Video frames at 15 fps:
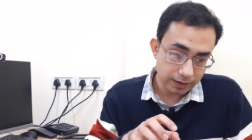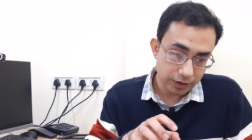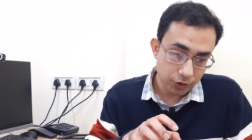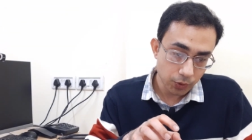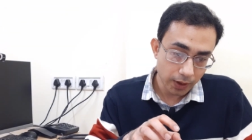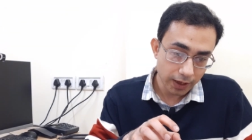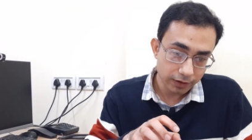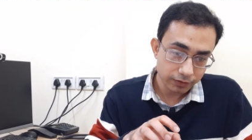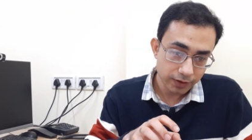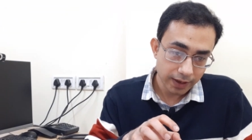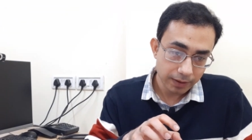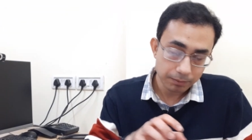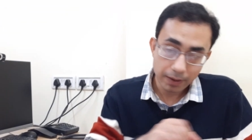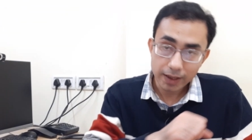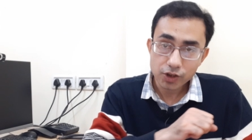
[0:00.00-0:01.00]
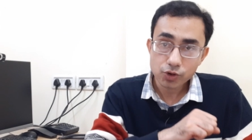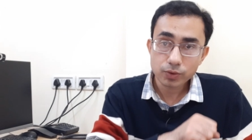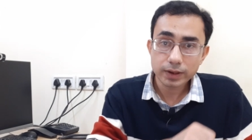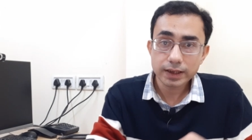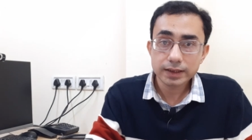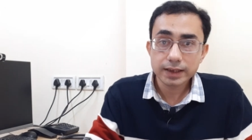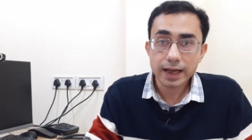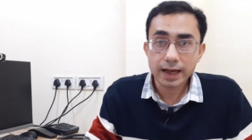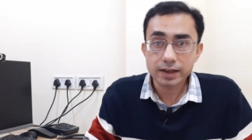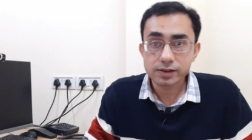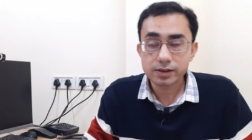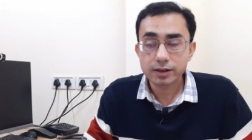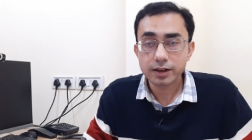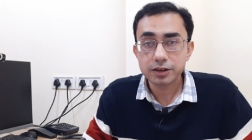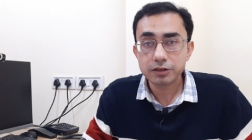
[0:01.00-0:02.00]
you have managed to get the
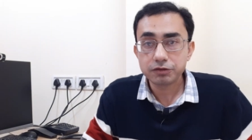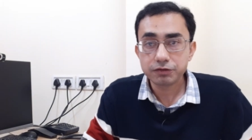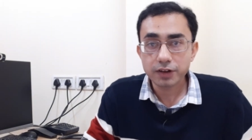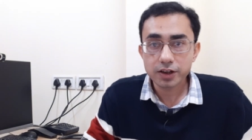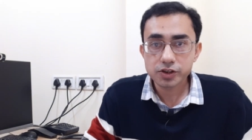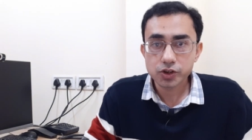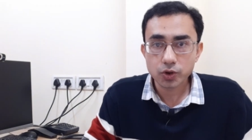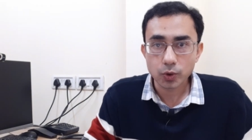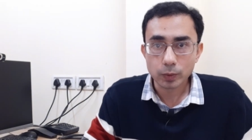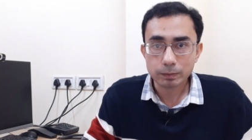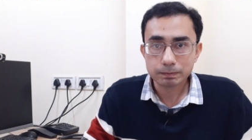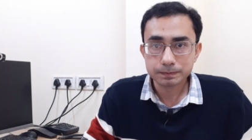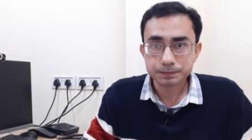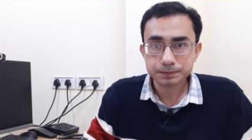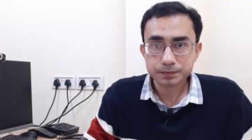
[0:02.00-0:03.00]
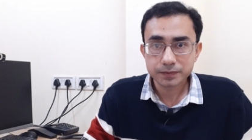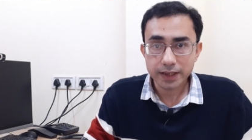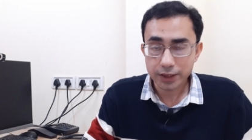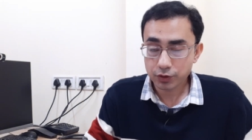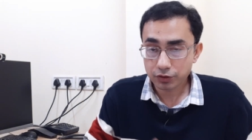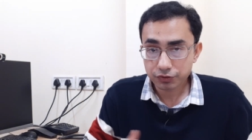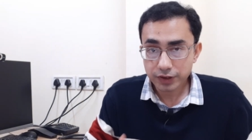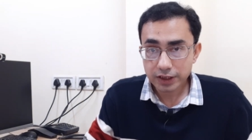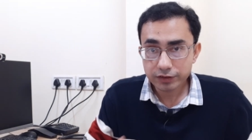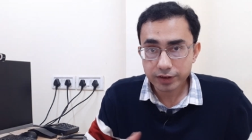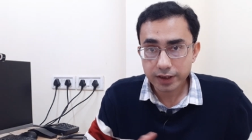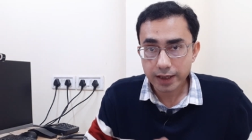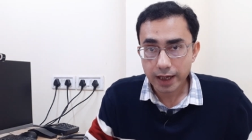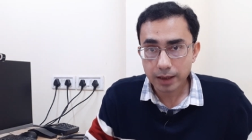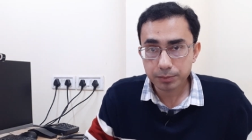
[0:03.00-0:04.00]
answer at the first go and you're feeling
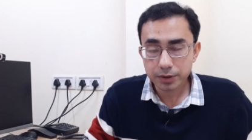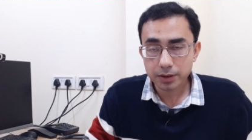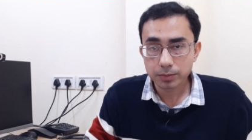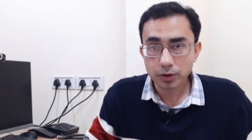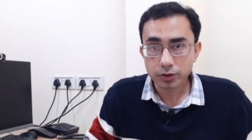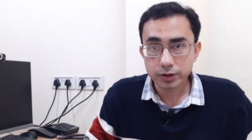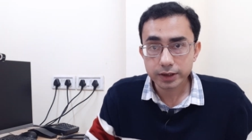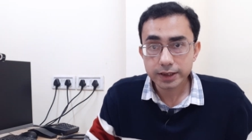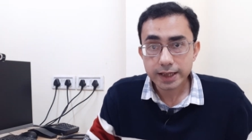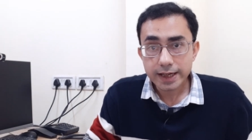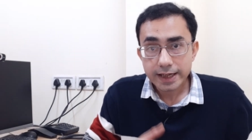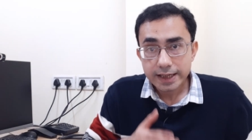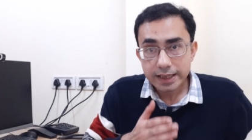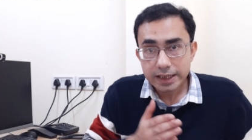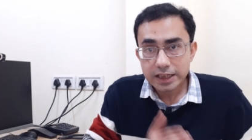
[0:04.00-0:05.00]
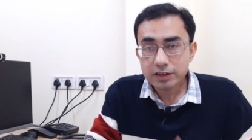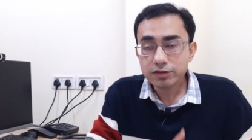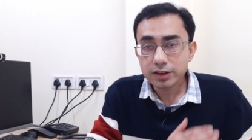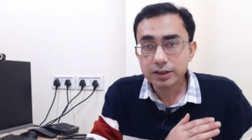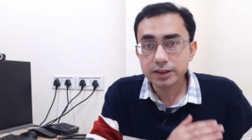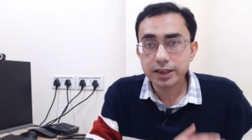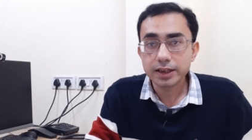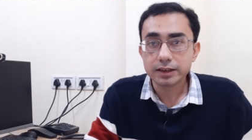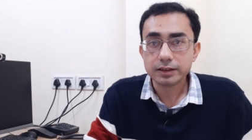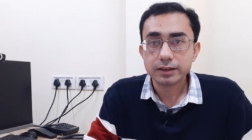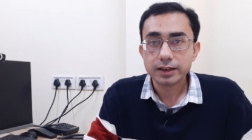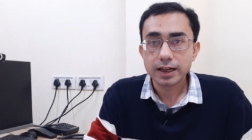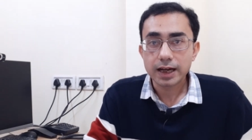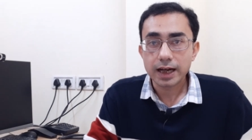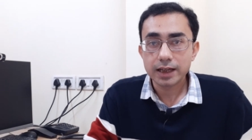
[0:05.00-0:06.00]
very happy about it. Even then,
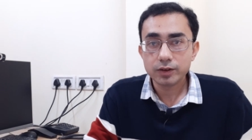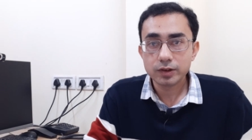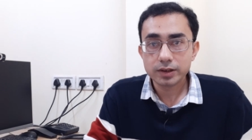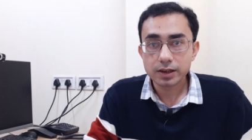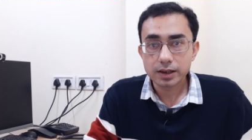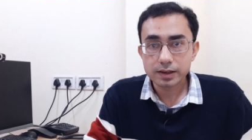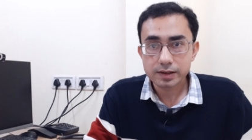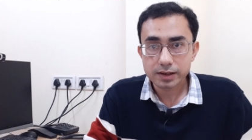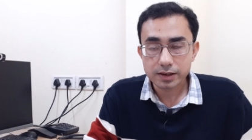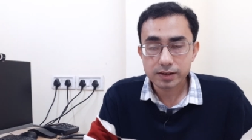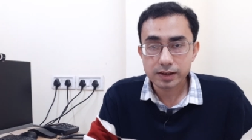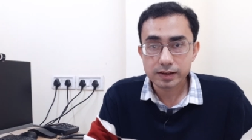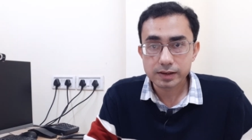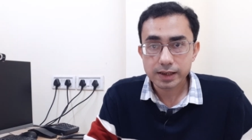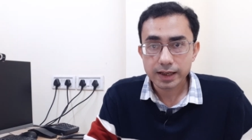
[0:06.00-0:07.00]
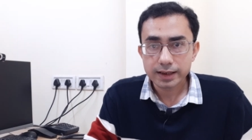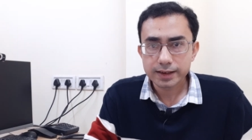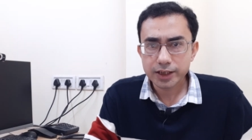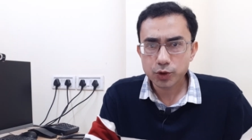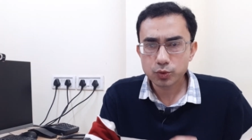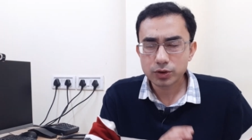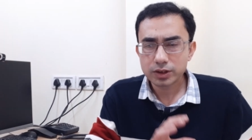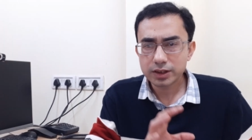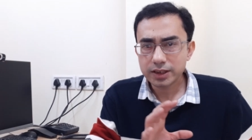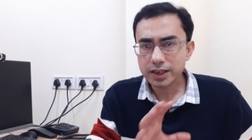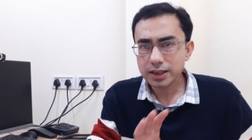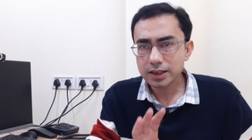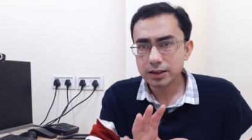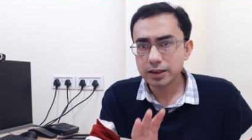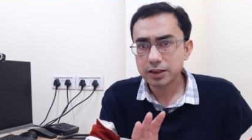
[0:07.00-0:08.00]
I will suggest that you
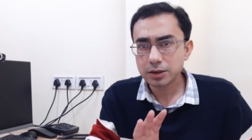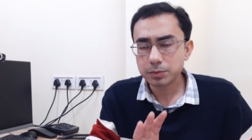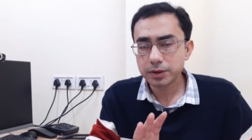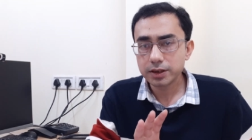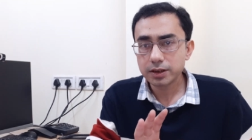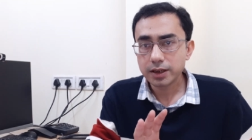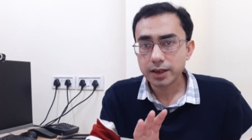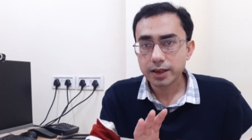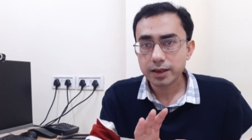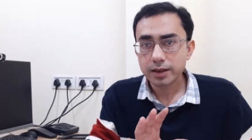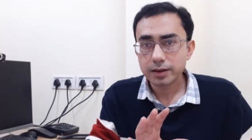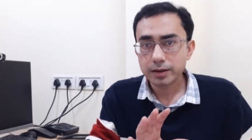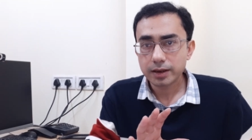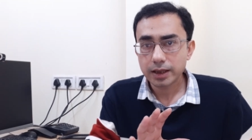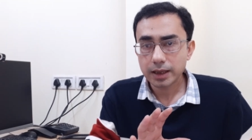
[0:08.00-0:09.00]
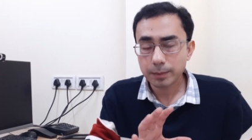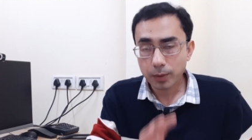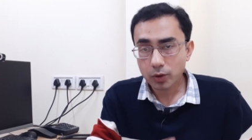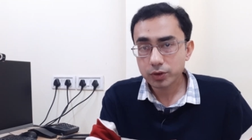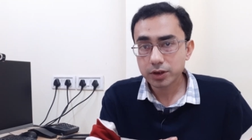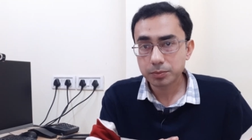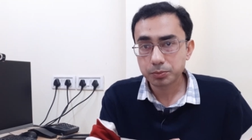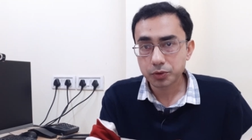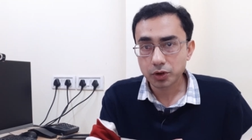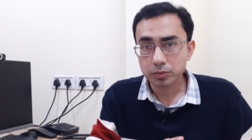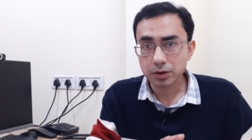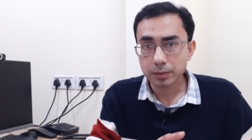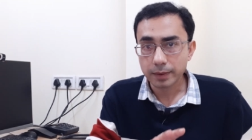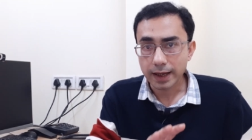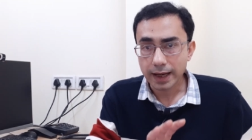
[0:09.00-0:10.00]
think a little bit about the
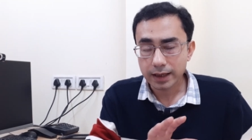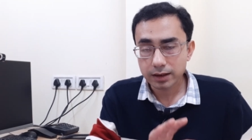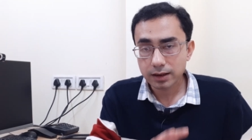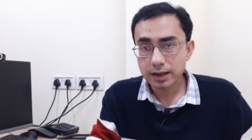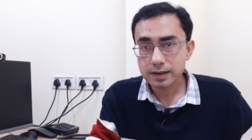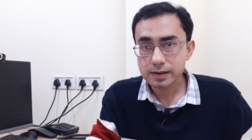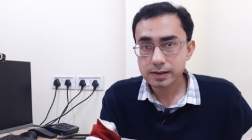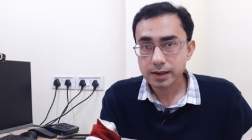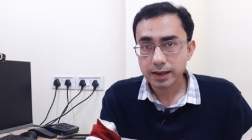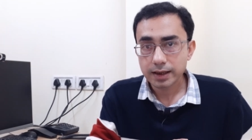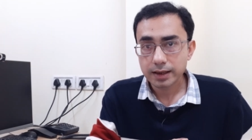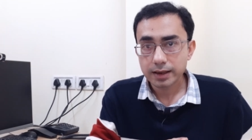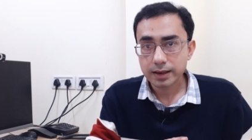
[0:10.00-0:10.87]
problem, analyze